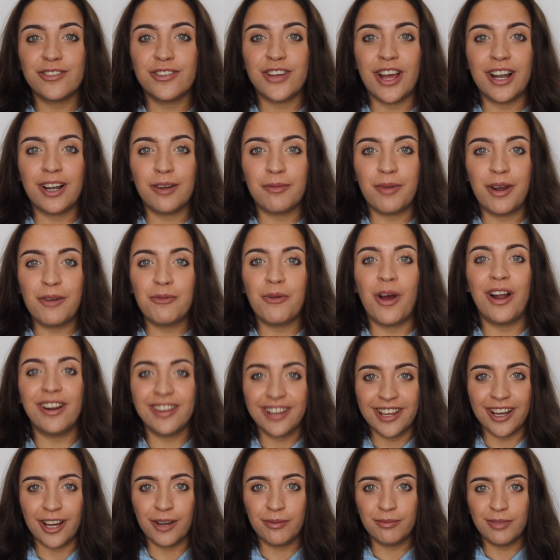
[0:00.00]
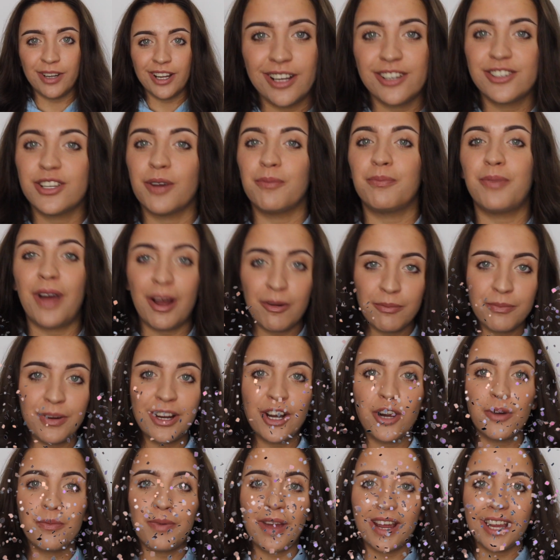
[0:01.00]
and gentlemen, welcome to
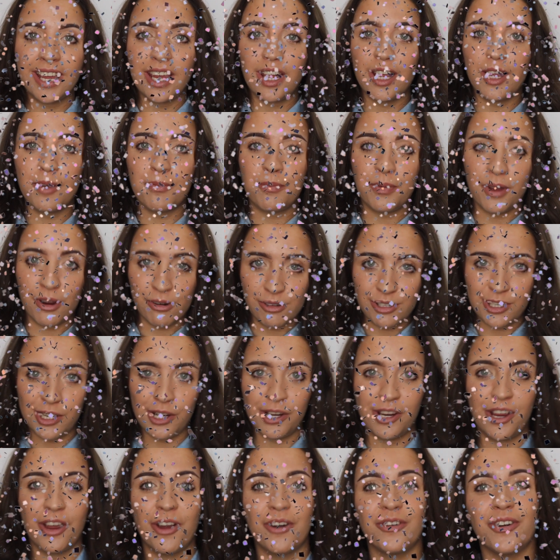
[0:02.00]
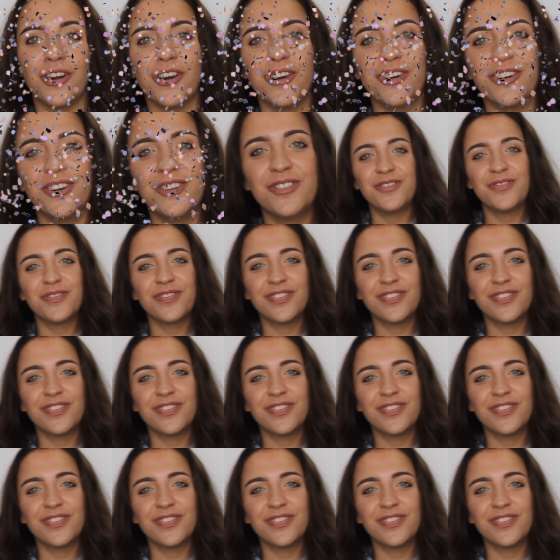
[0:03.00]
Bambinobecky Booty Guru.